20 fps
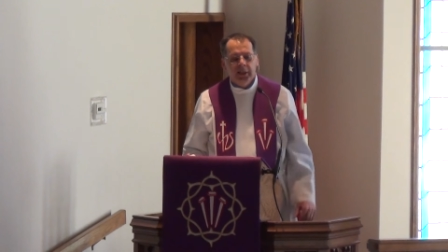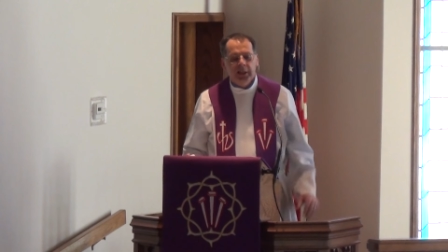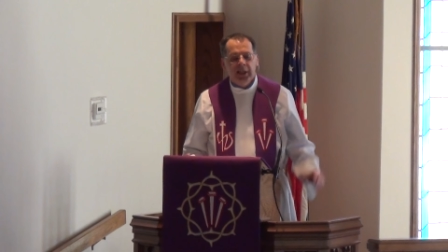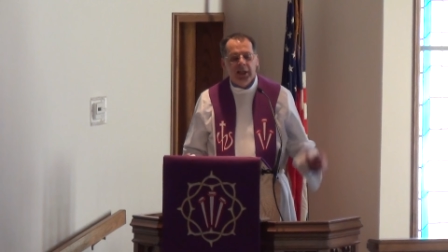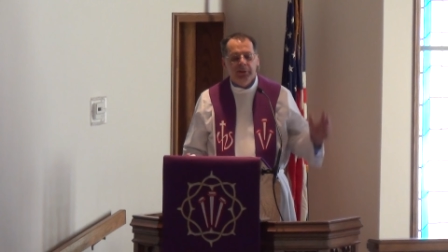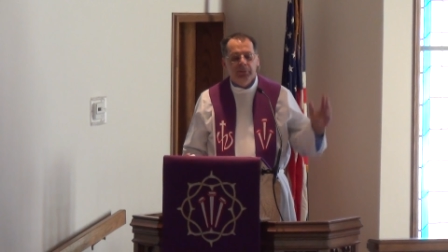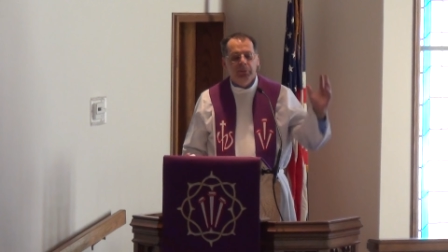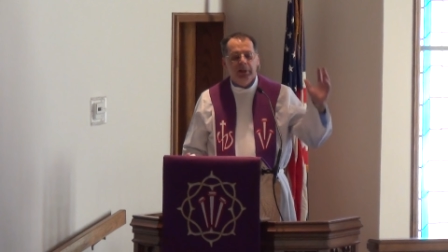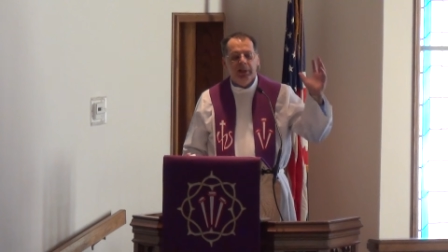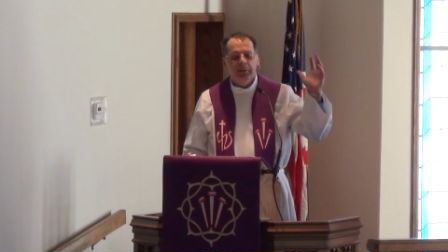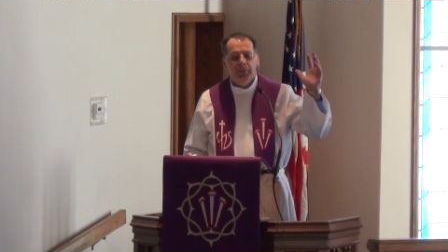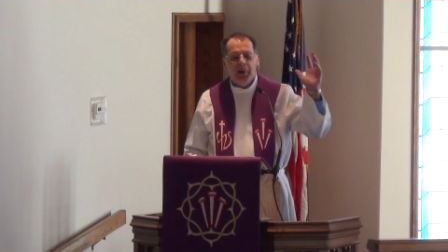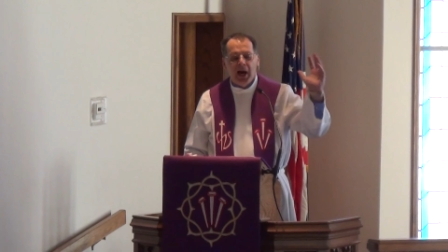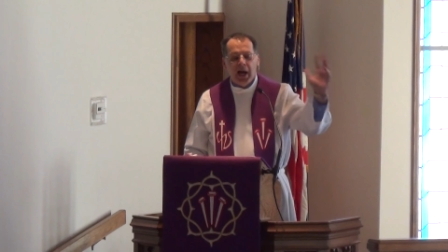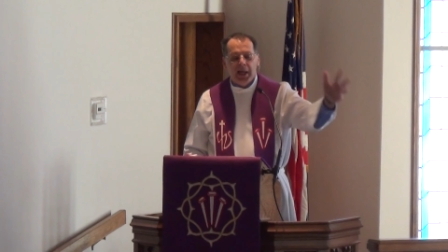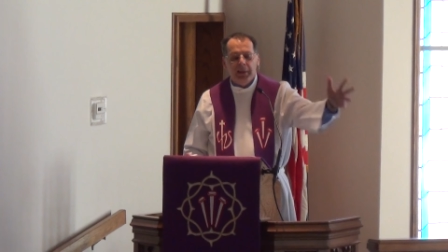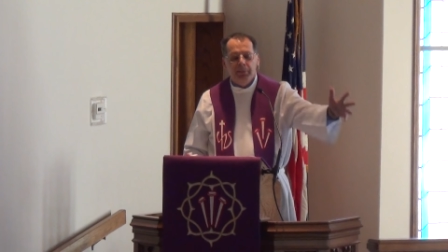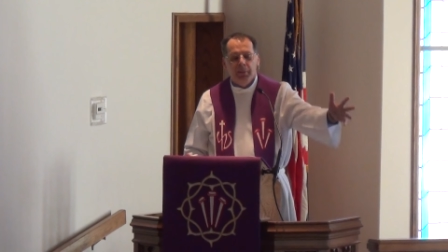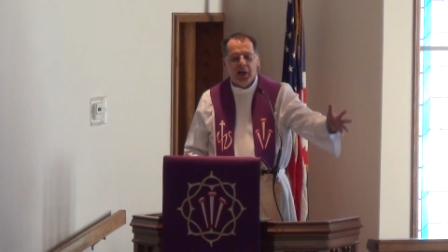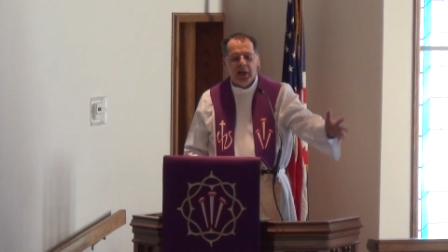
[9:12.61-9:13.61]
Give me
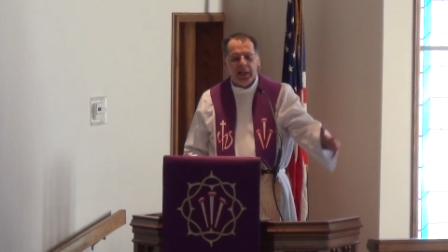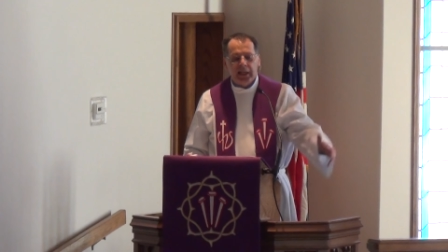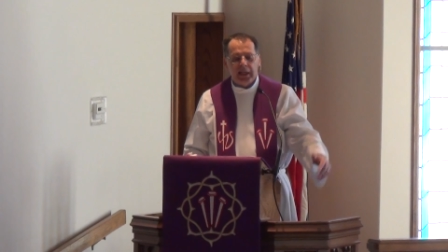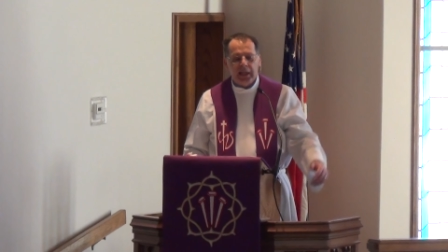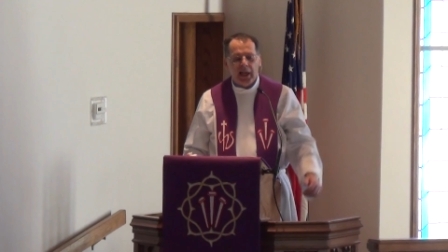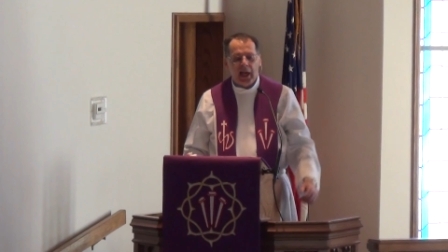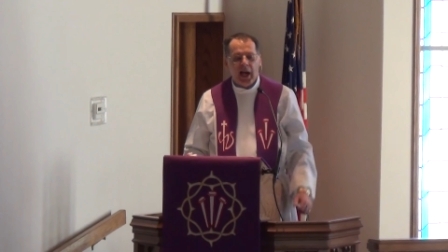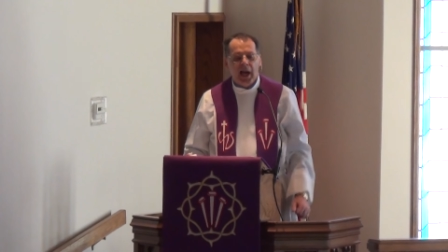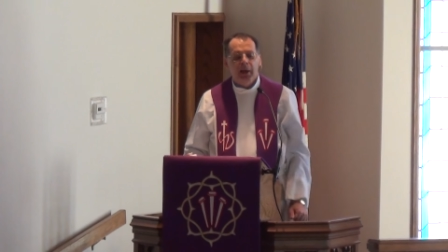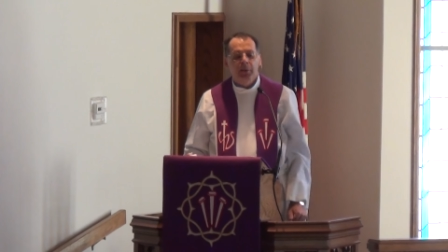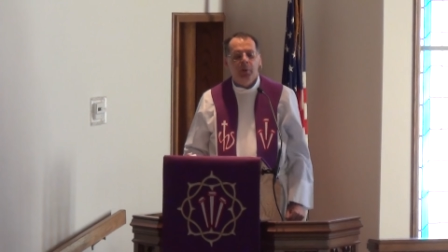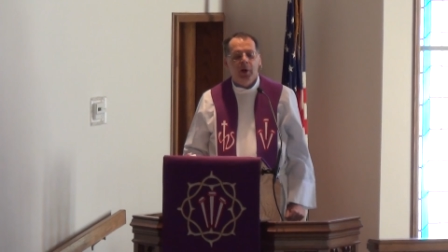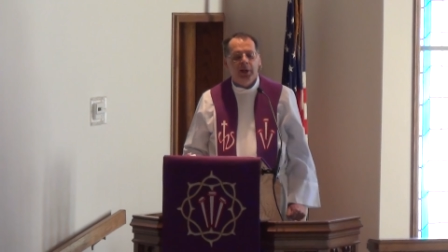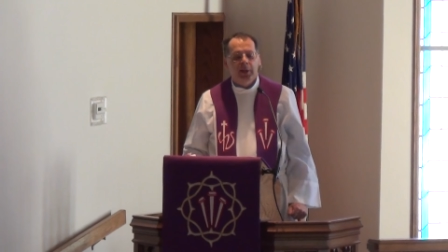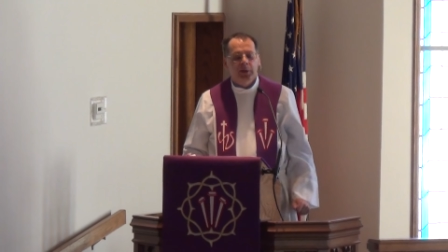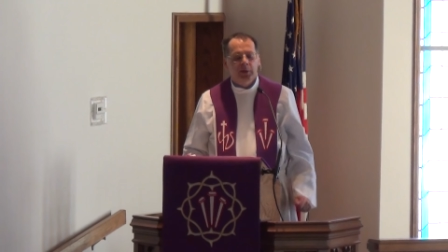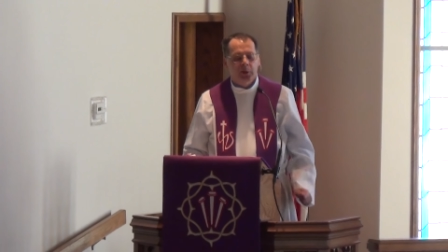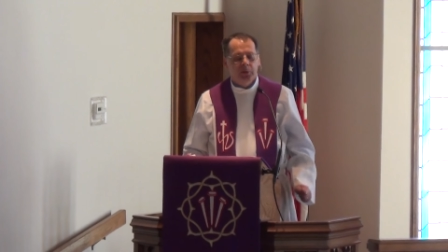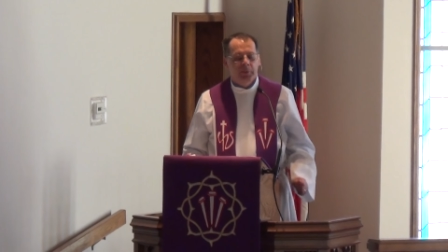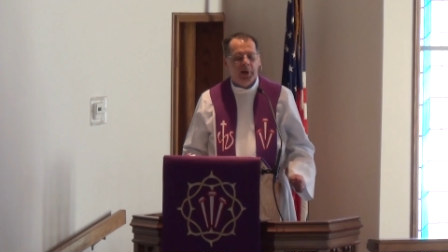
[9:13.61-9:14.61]
my money. I
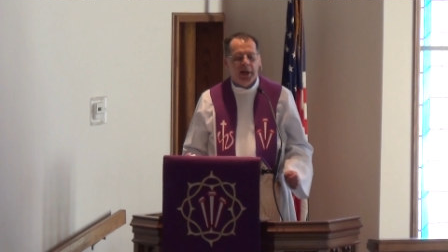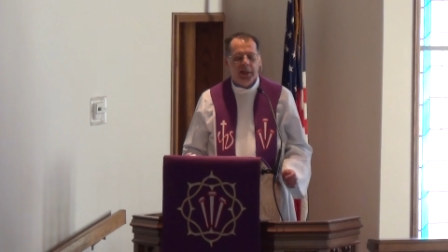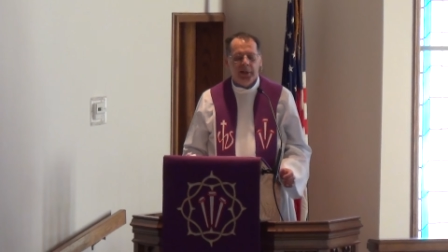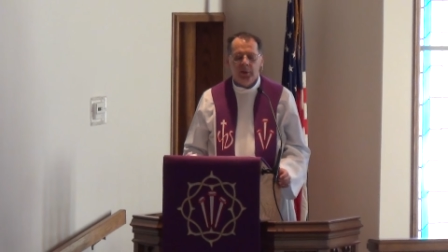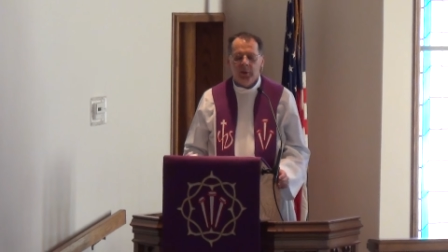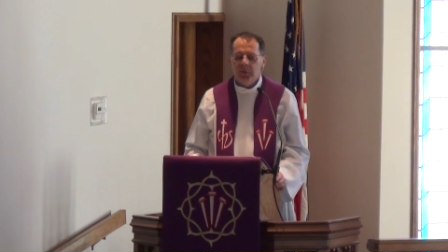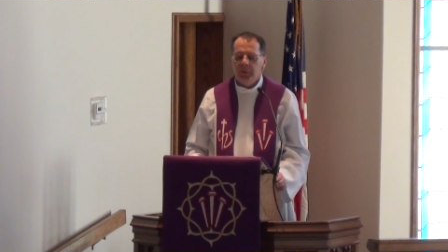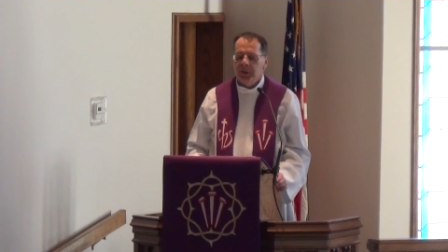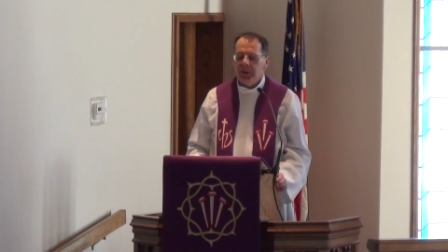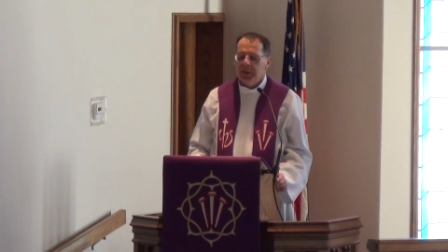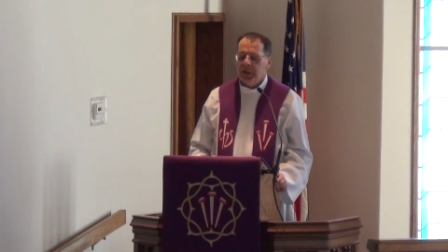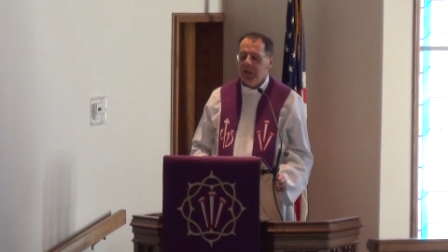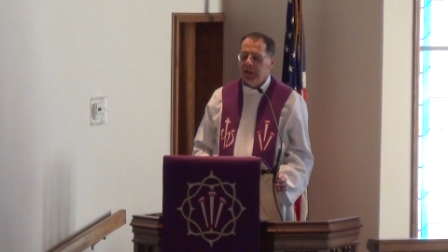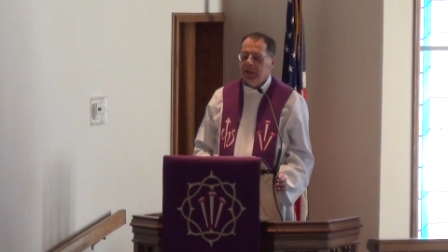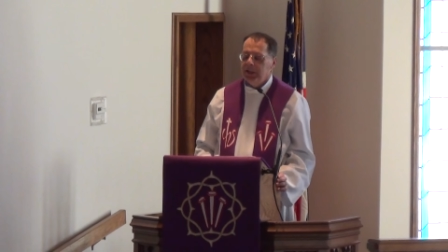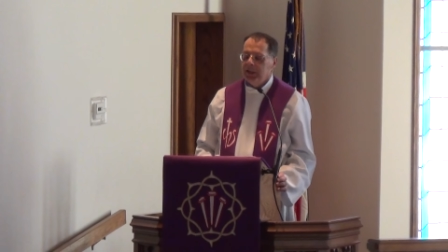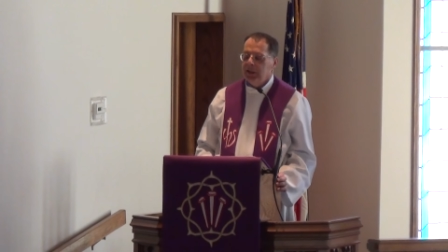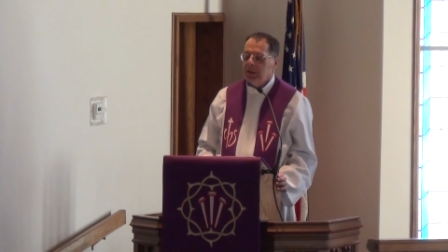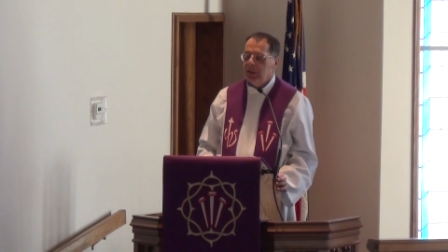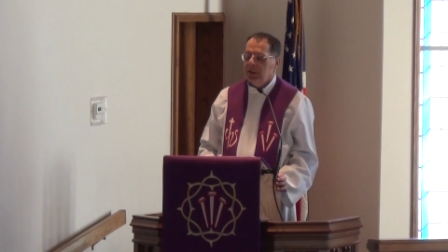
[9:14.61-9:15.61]
want to do my own
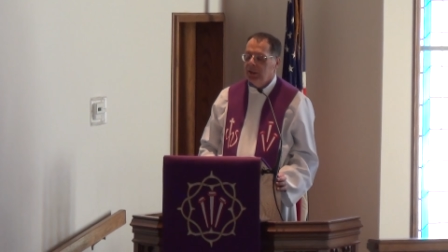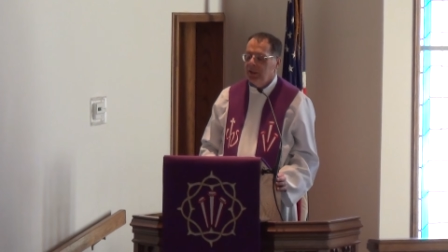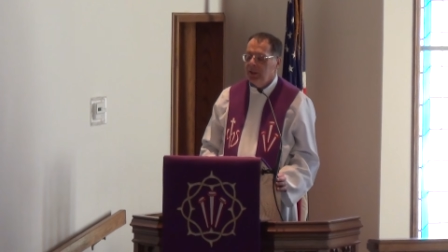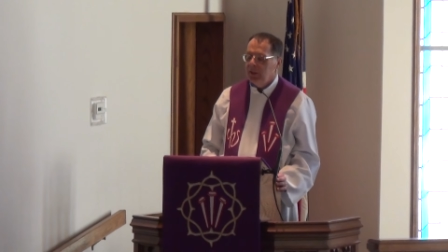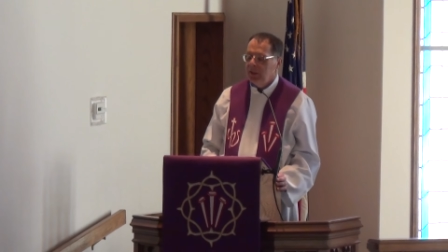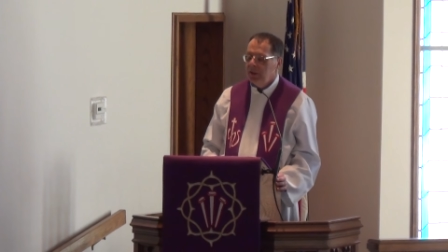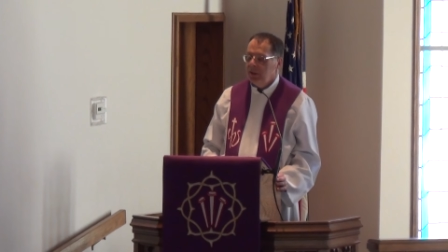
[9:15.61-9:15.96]
thing.